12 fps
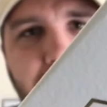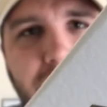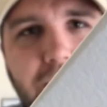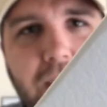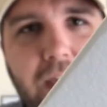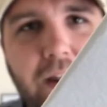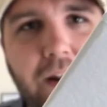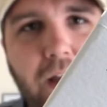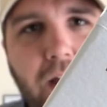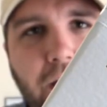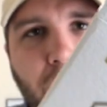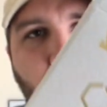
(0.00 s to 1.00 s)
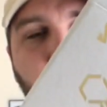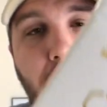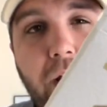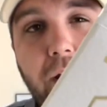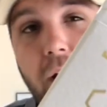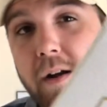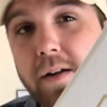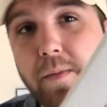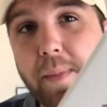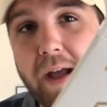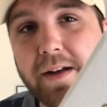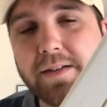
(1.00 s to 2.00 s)
this again uh, incorporated onto
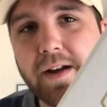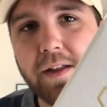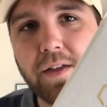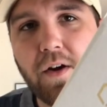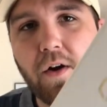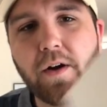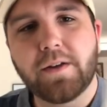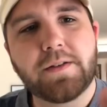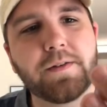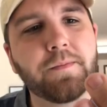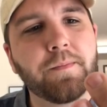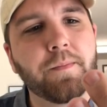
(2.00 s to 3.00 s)
the back design of the cards.